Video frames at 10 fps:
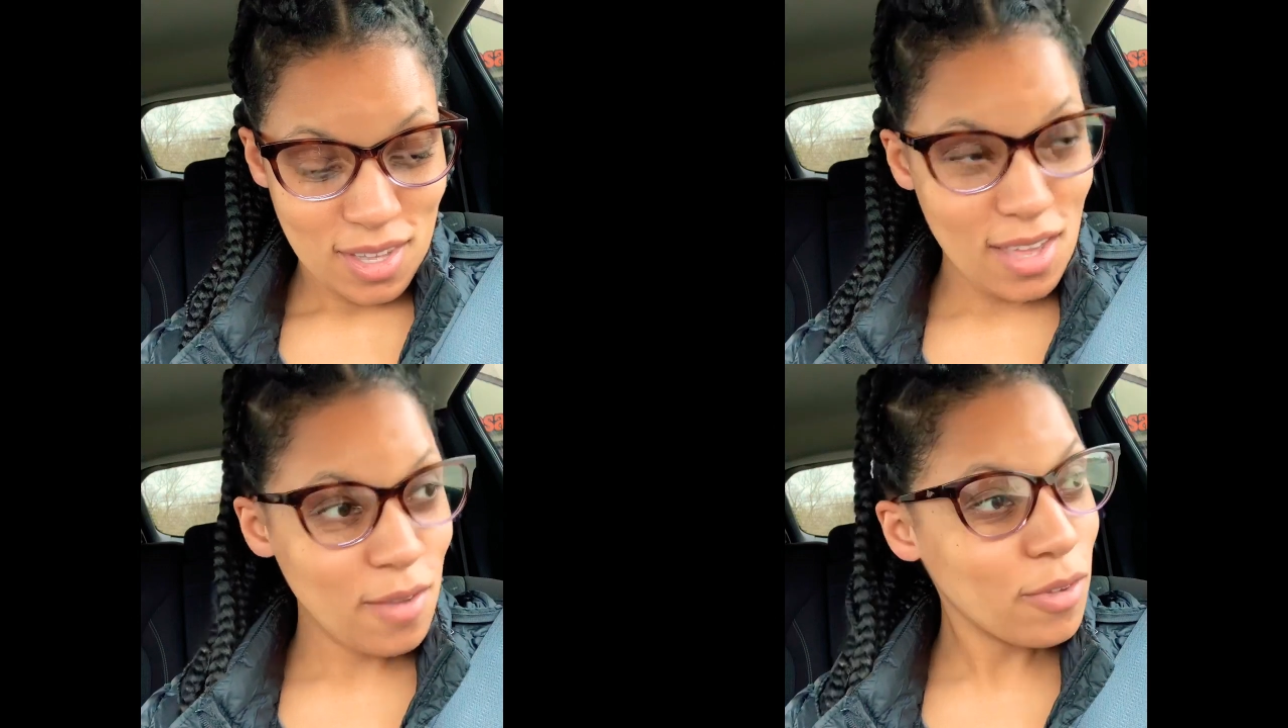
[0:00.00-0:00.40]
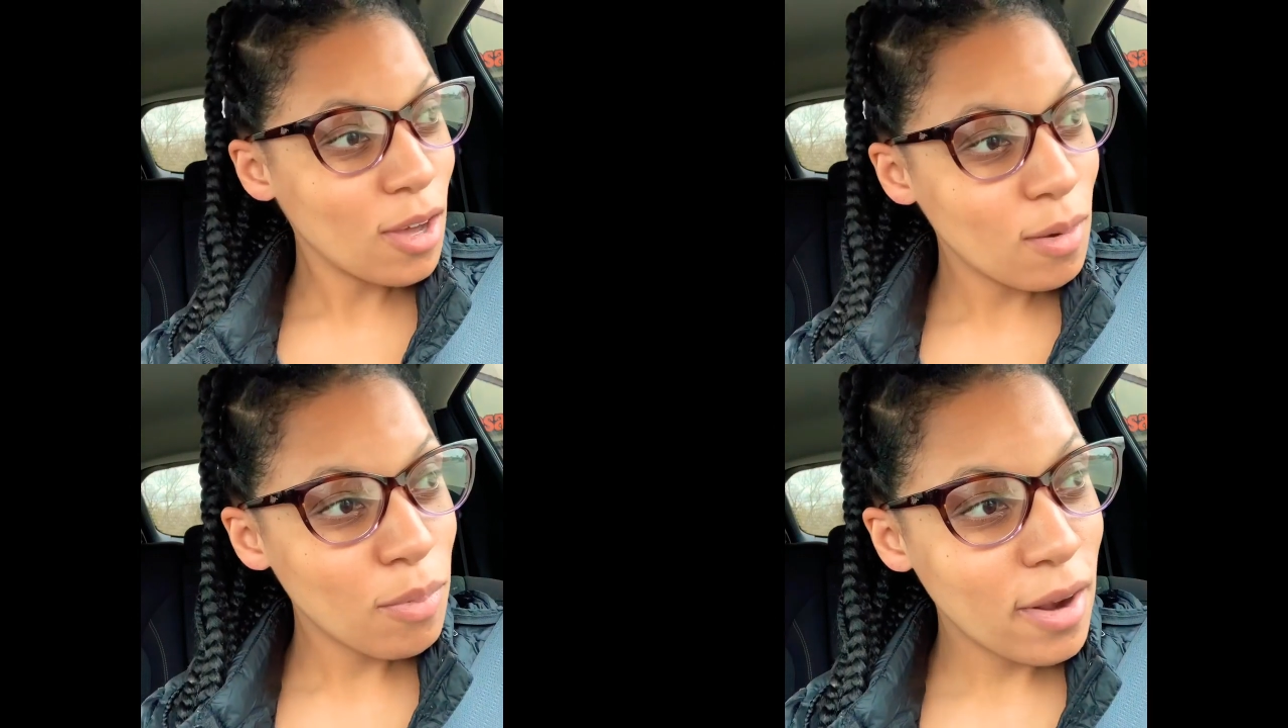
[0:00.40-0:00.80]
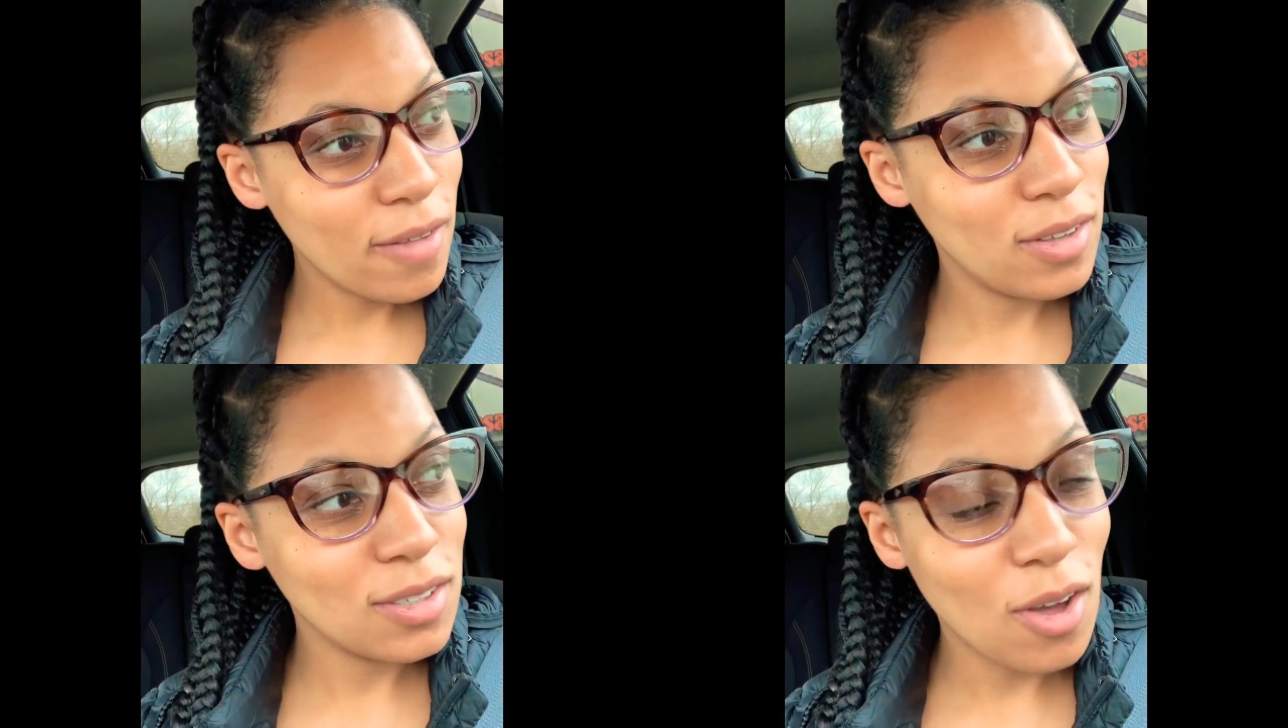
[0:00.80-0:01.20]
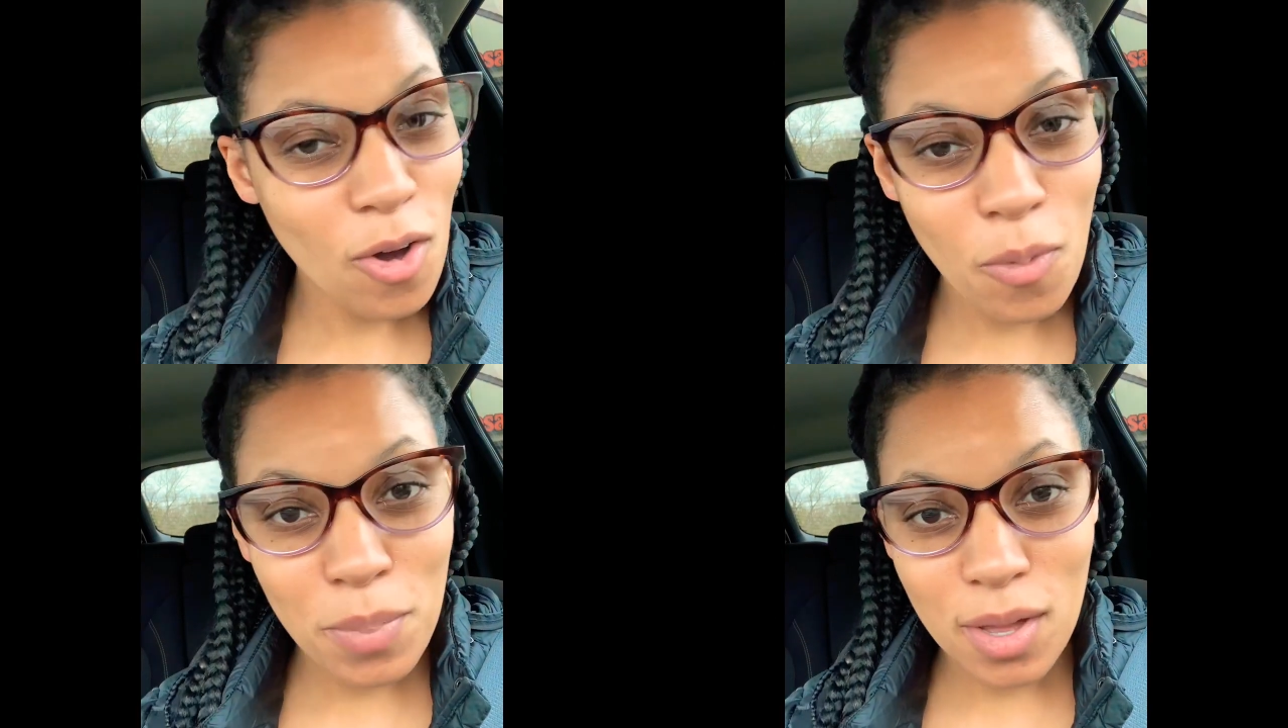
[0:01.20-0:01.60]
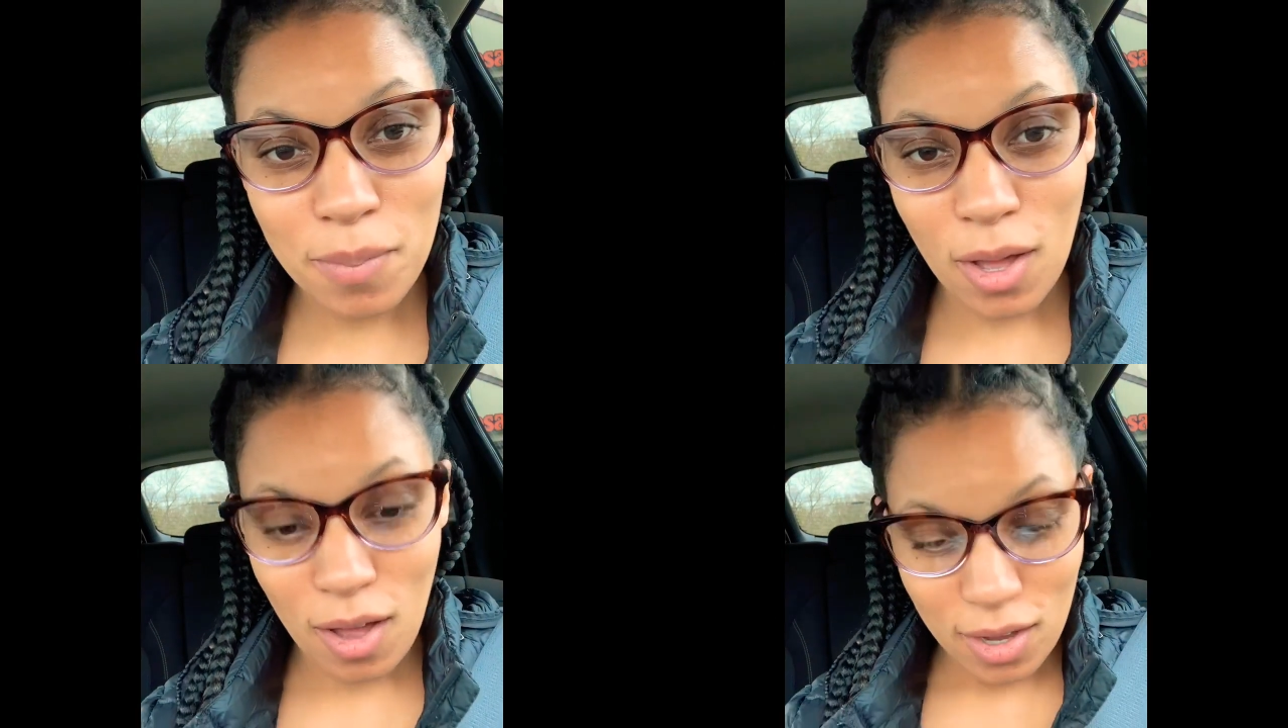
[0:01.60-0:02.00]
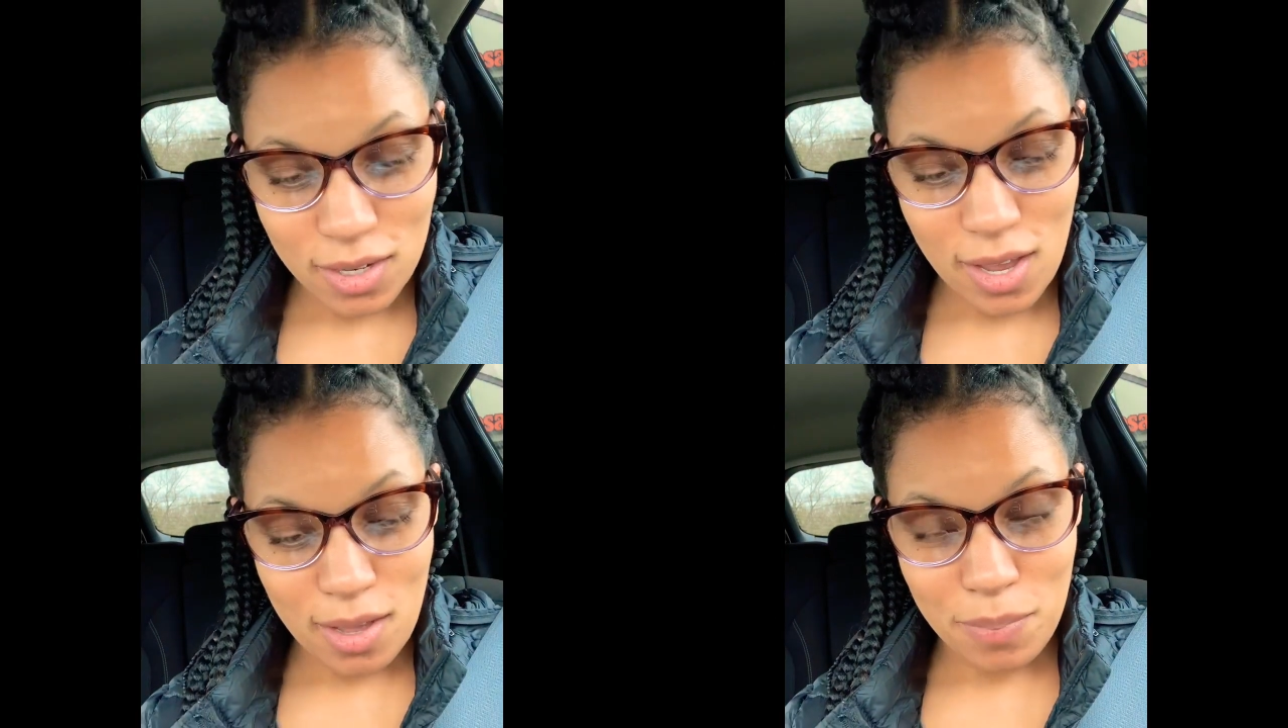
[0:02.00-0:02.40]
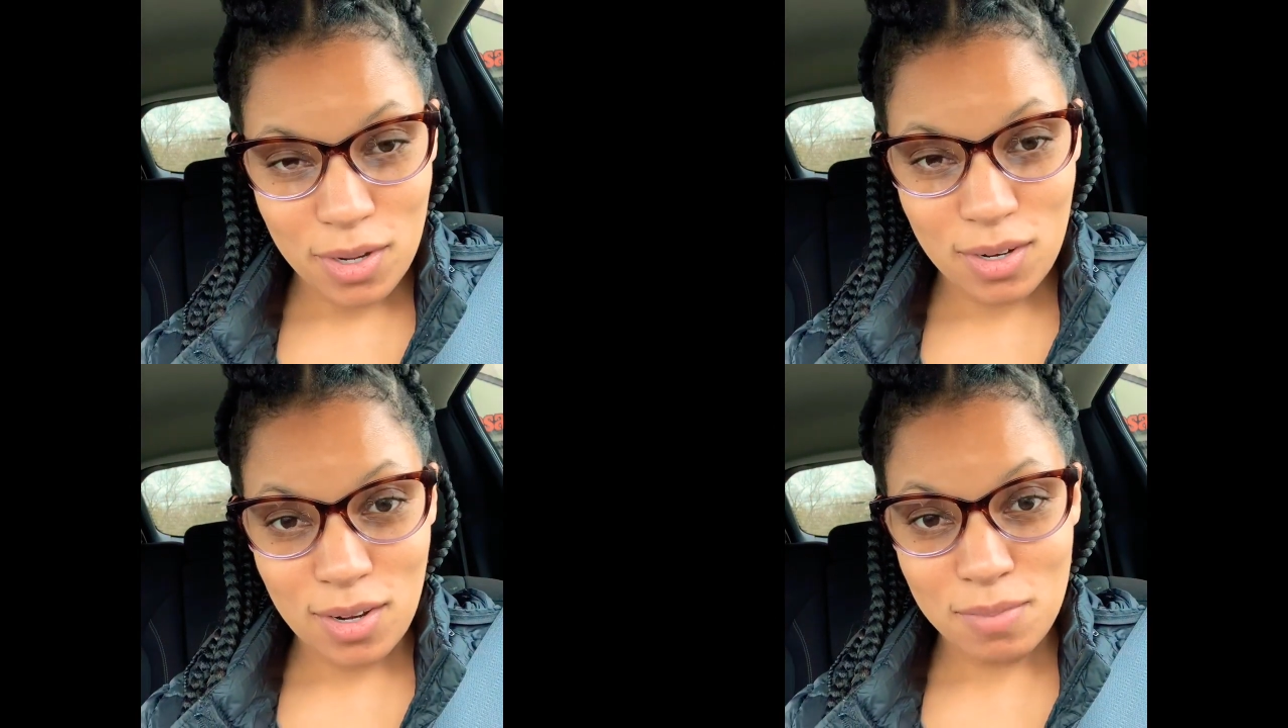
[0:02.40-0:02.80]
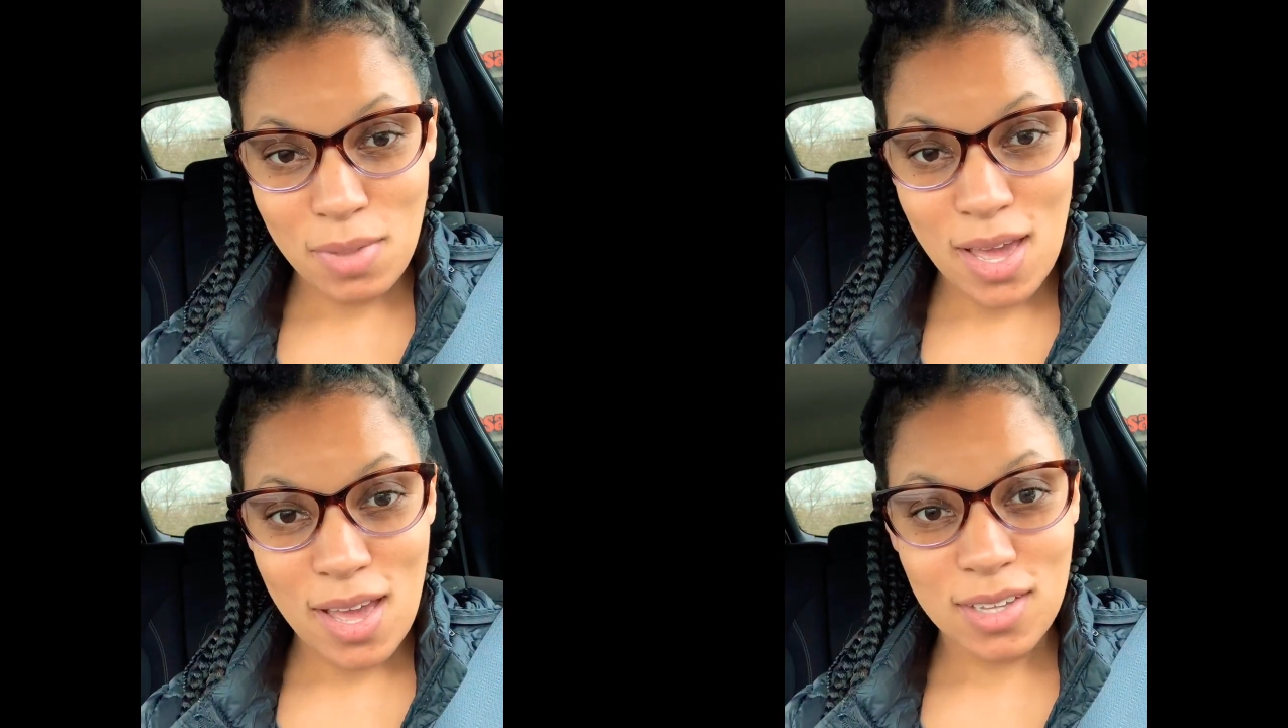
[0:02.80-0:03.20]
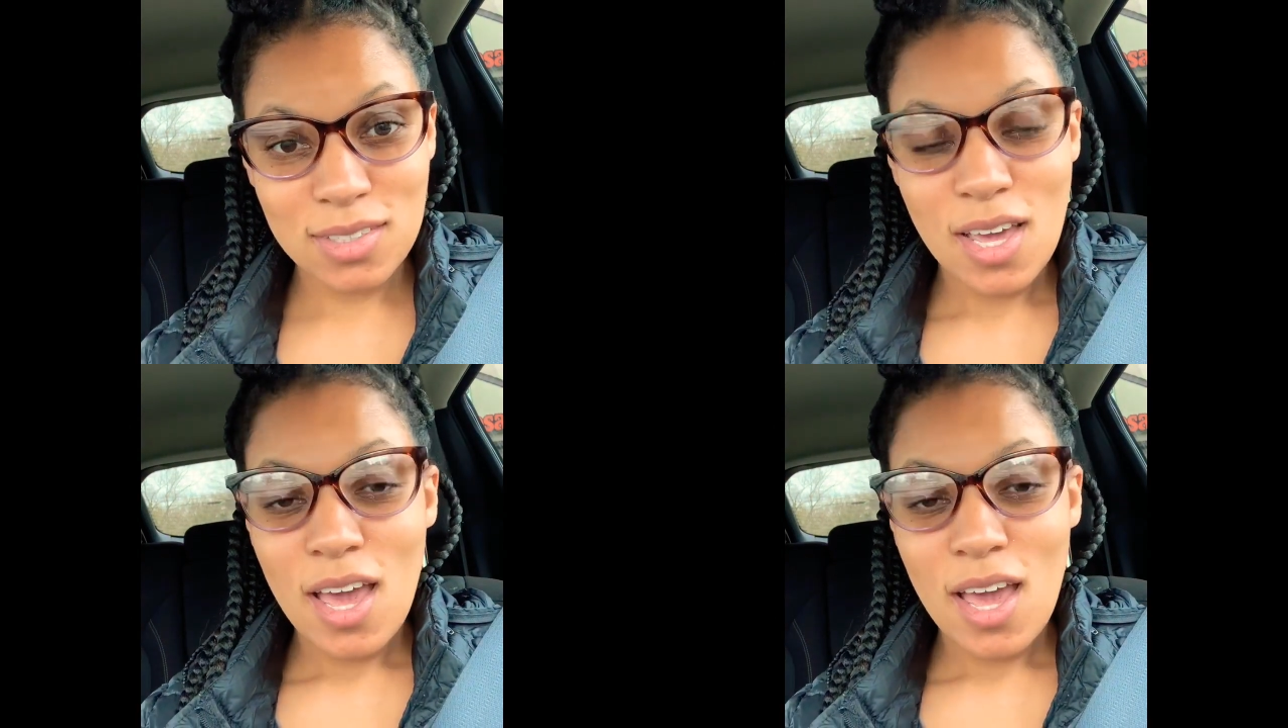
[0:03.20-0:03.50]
If your breath is on bump all day up under this mask,